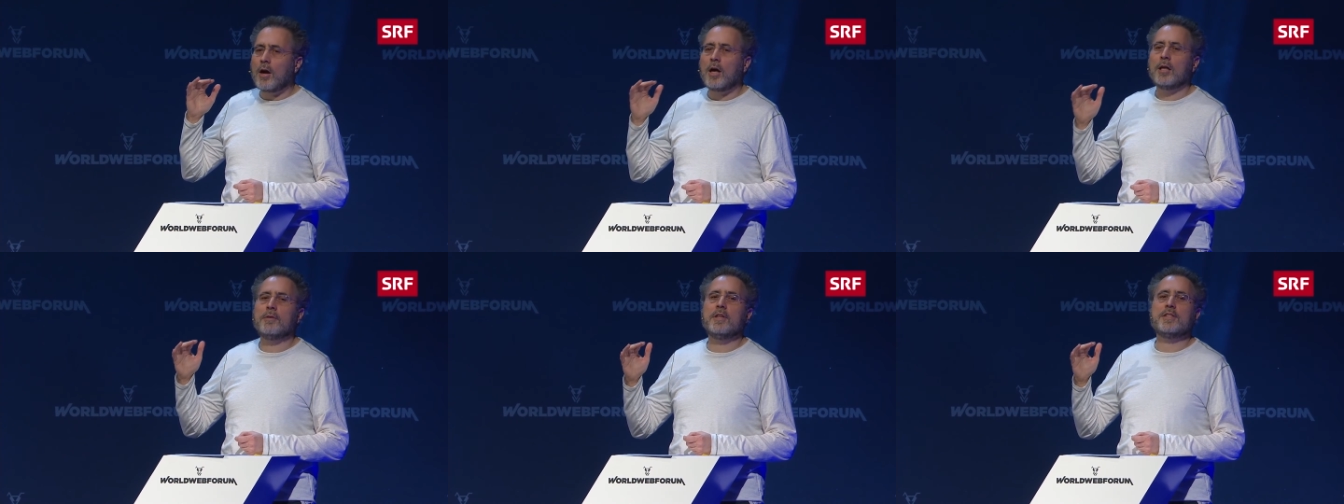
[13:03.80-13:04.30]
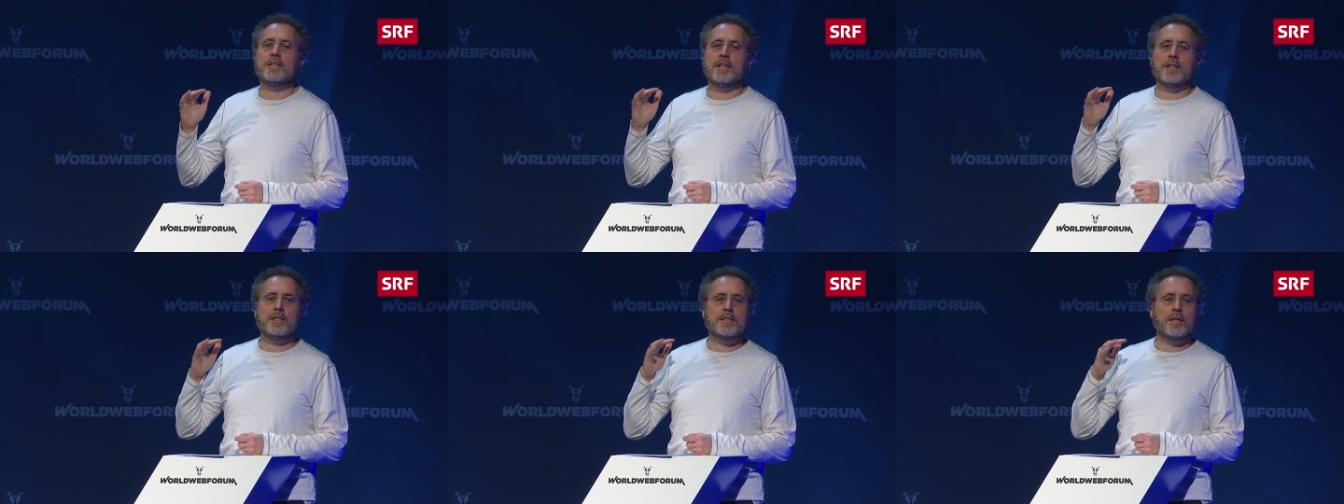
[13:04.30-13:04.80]
all of these
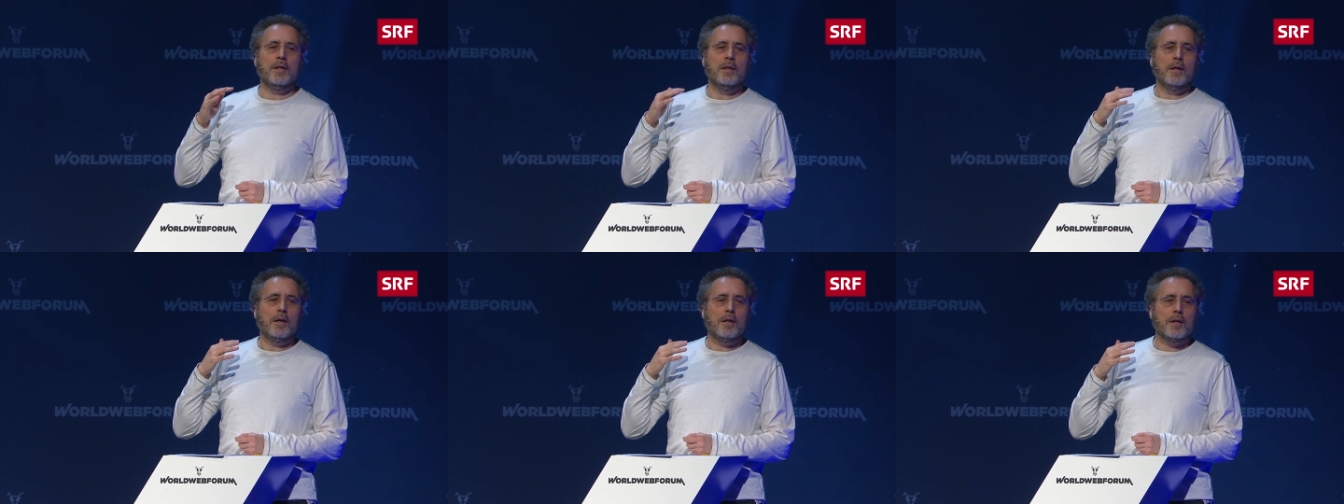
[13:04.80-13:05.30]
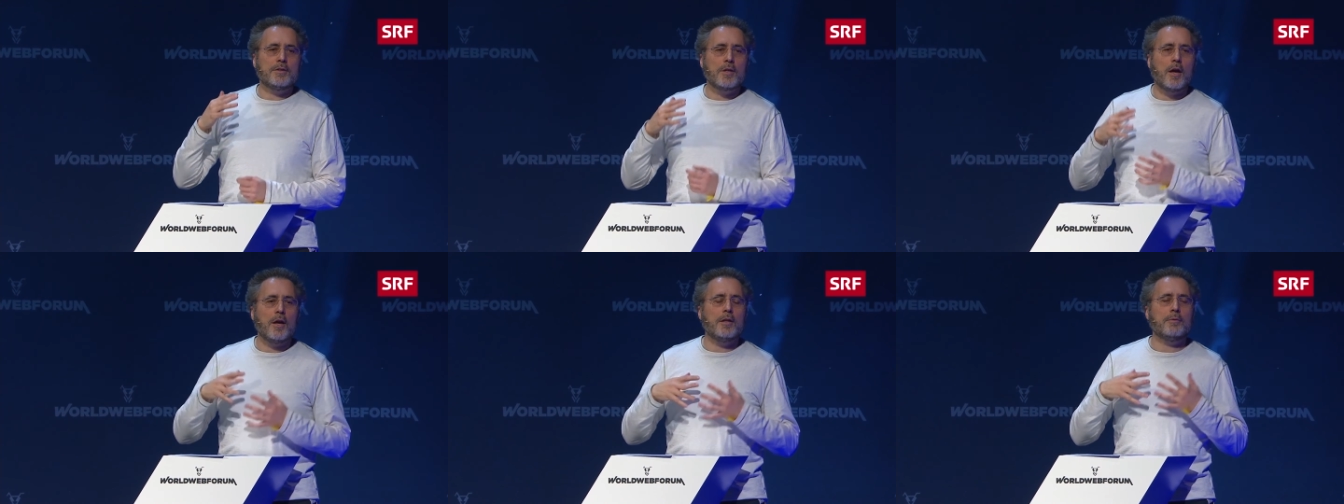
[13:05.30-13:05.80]
things are
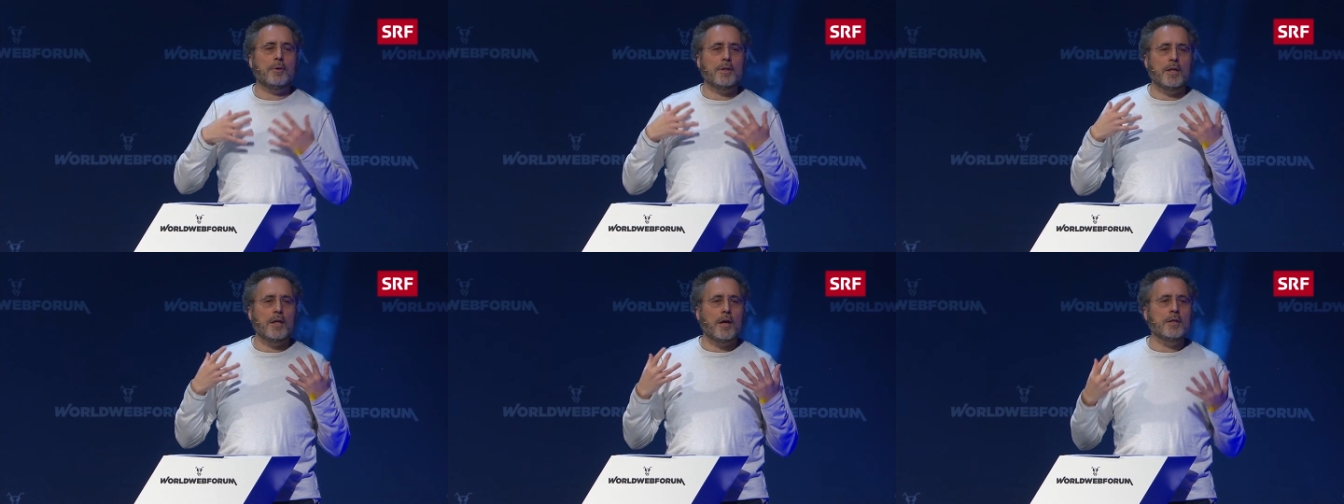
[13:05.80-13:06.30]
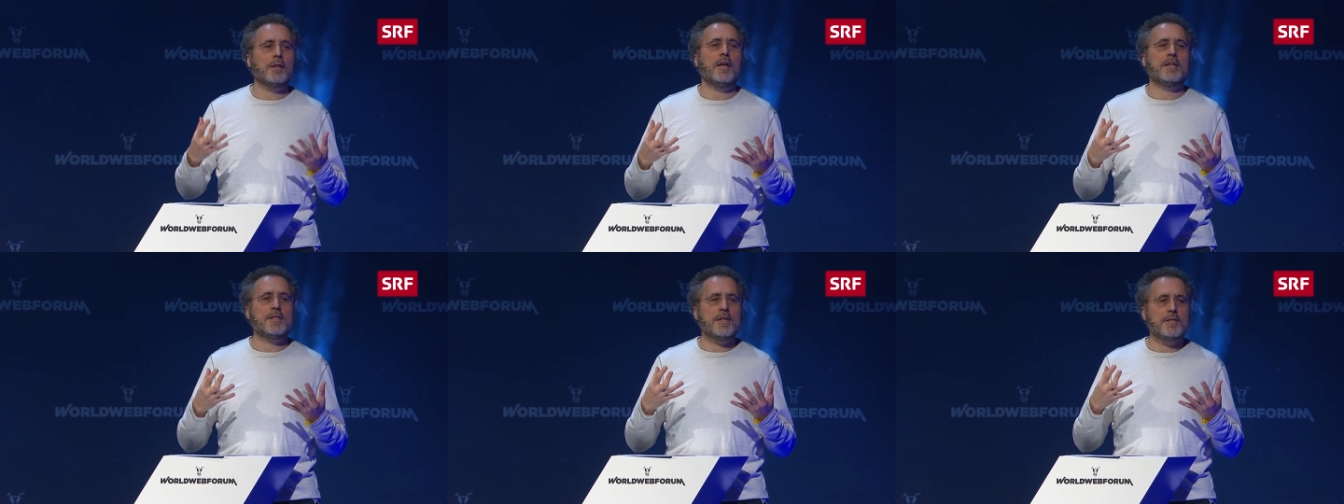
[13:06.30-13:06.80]
done with an
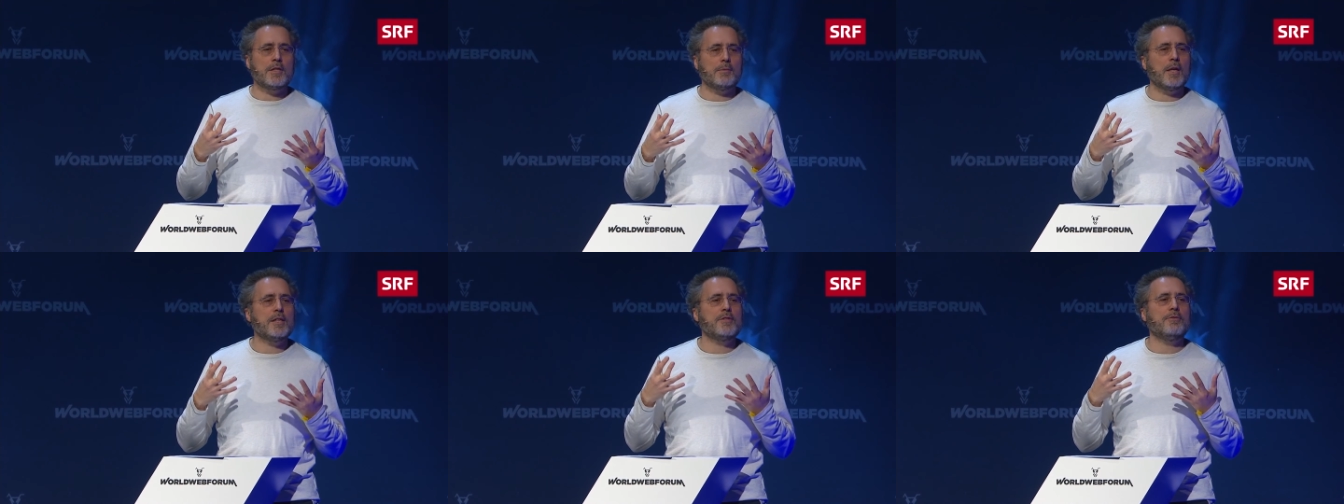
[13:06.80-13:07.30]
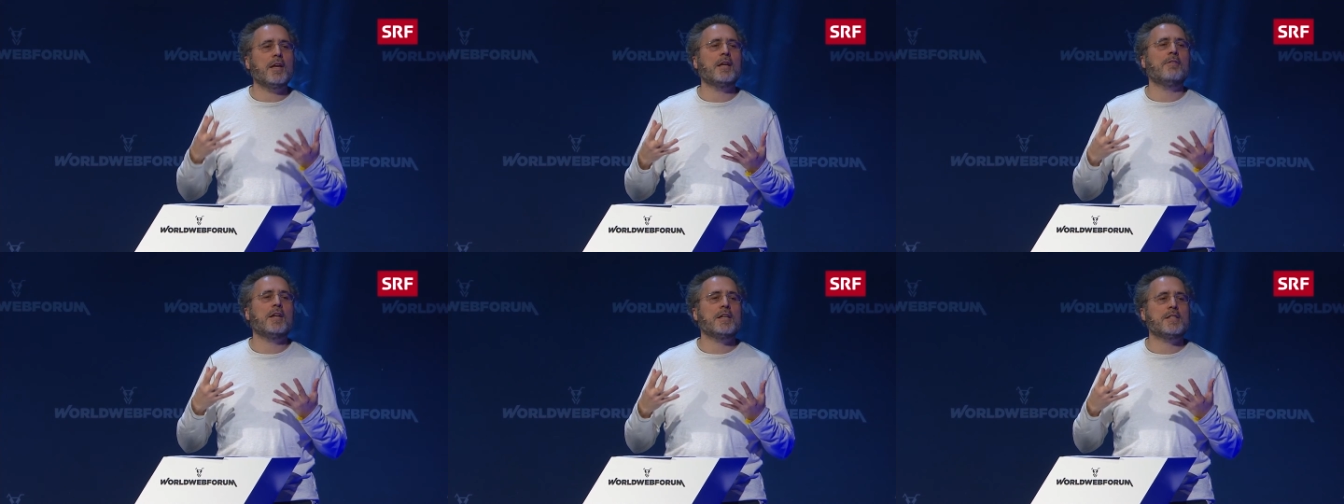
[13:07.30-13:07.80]
underlying system that is
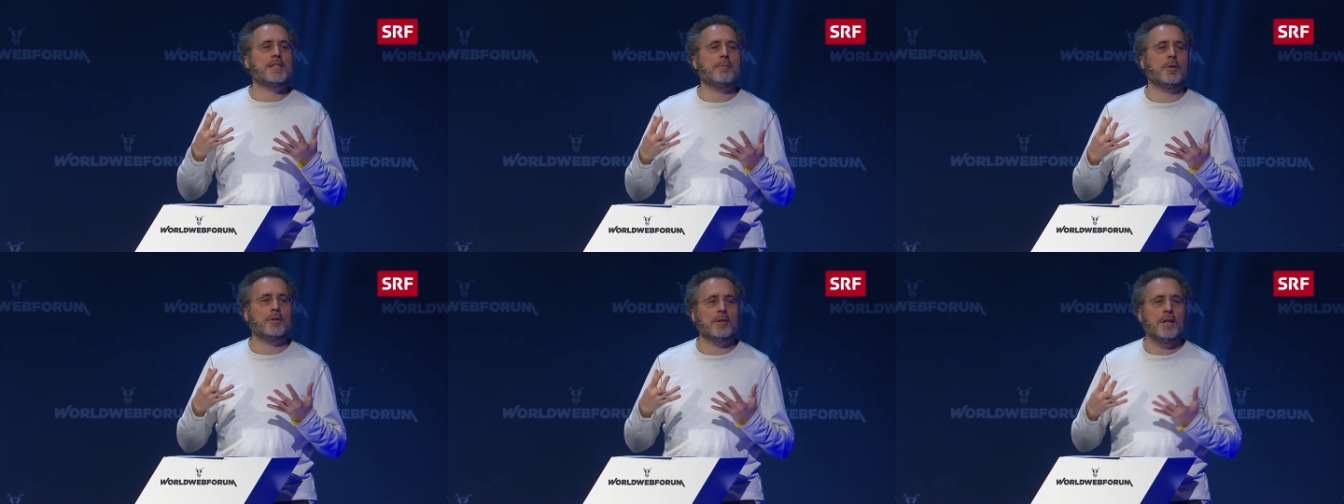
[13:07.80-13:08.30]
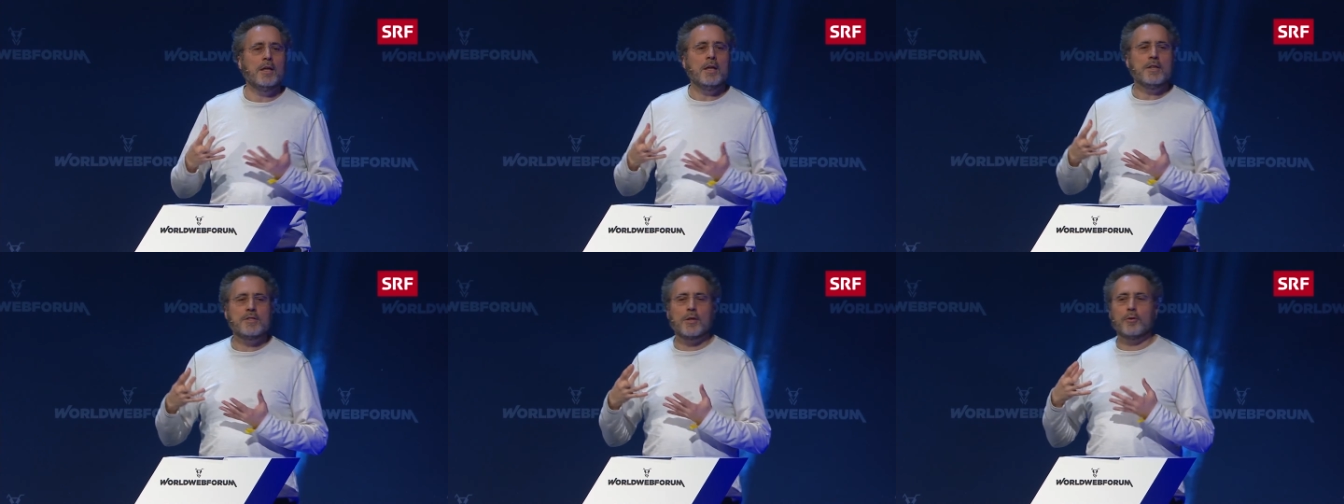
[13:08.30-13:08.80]
very, very similar.
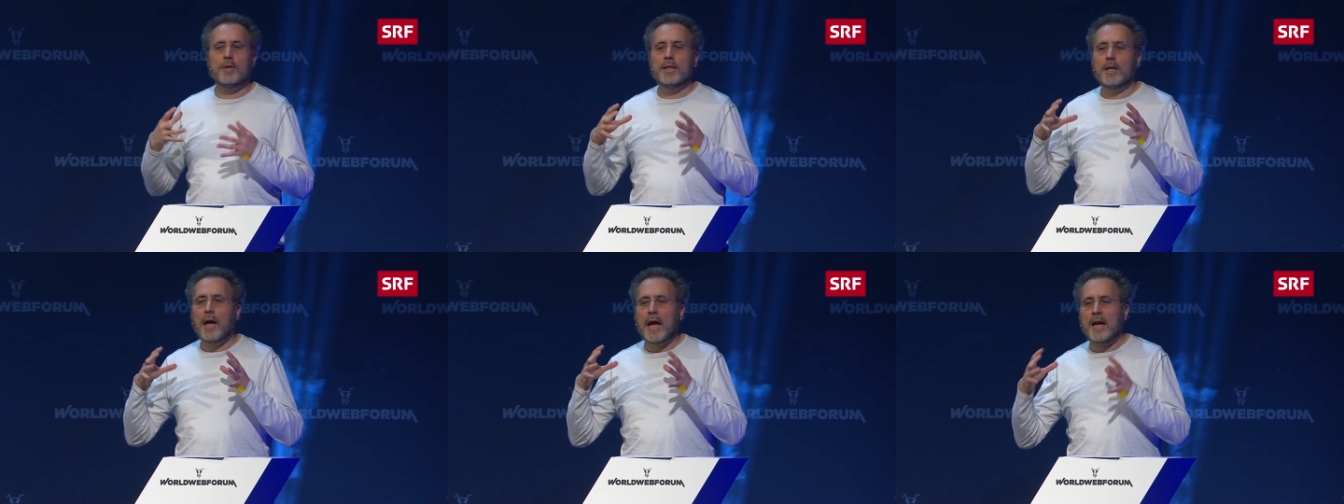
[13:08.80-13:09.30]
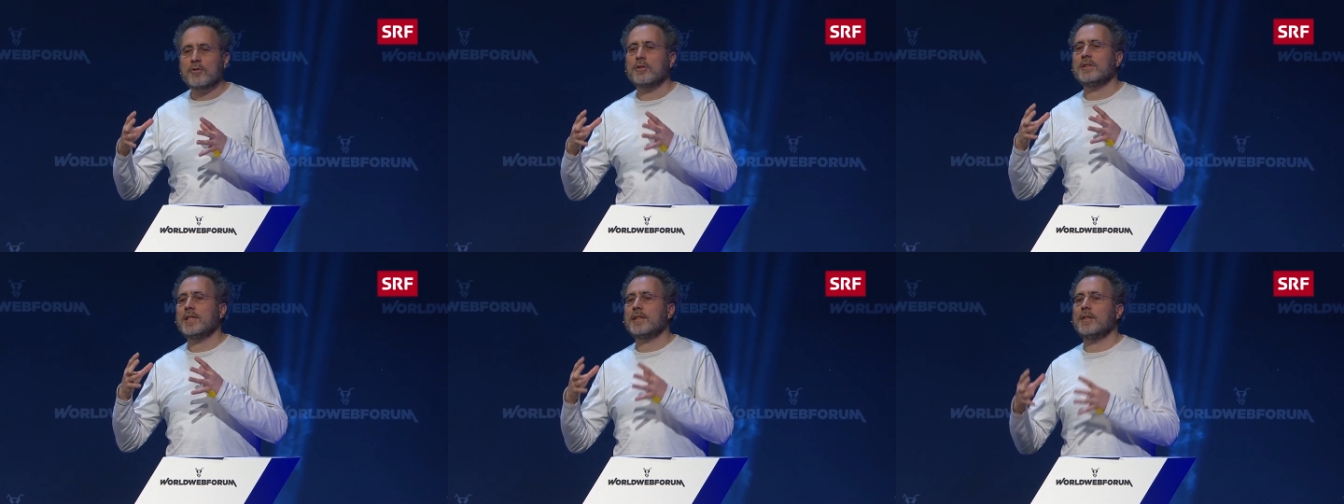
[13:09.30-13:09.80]
So the
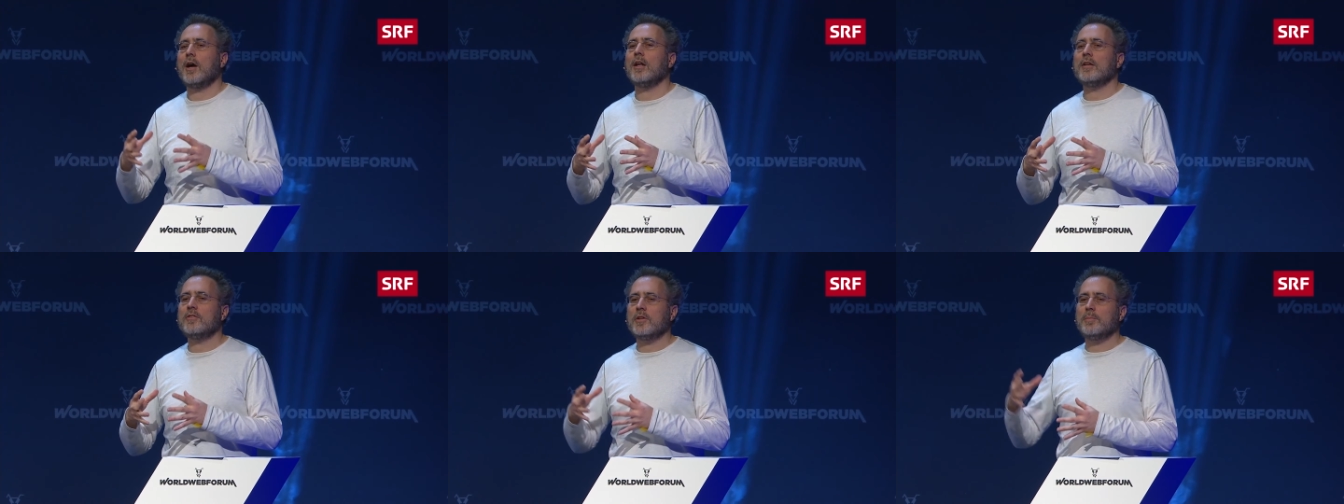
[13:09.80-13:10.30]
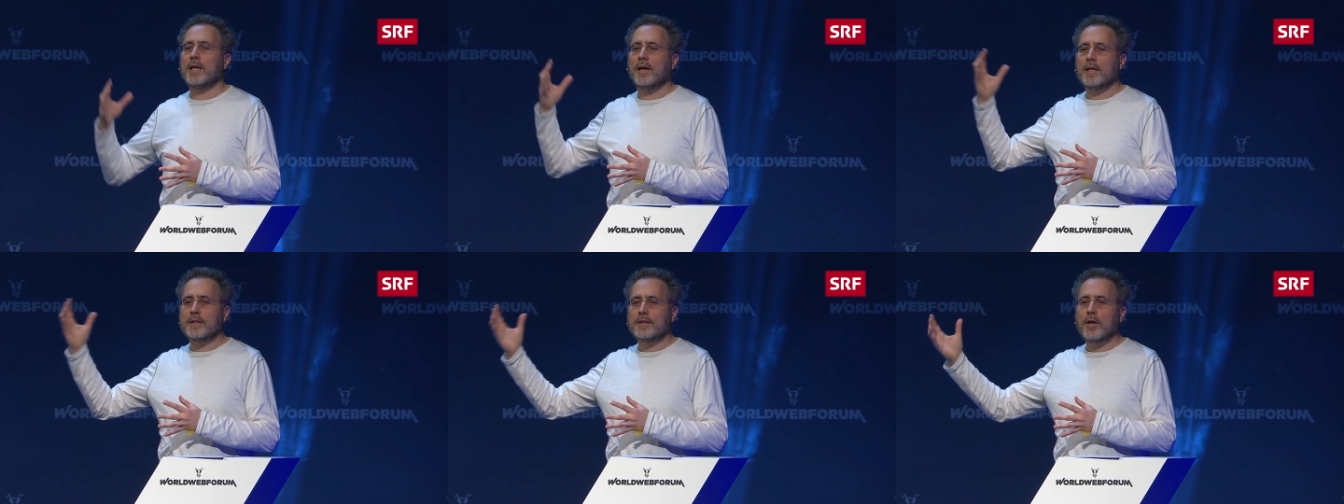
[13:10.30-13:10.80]
actual technology
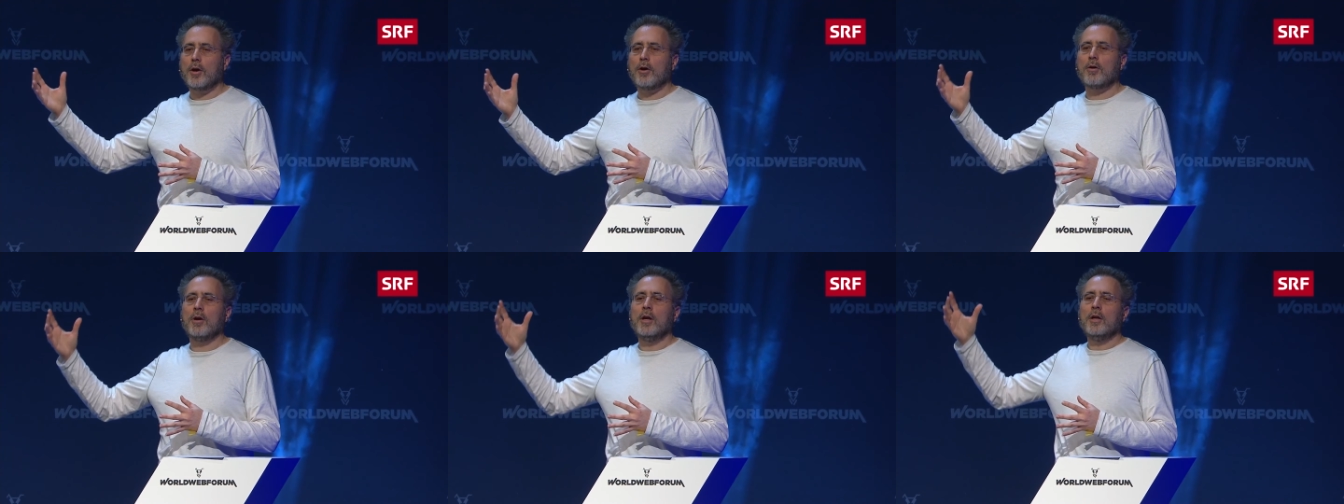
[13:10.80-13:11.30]
behind Go,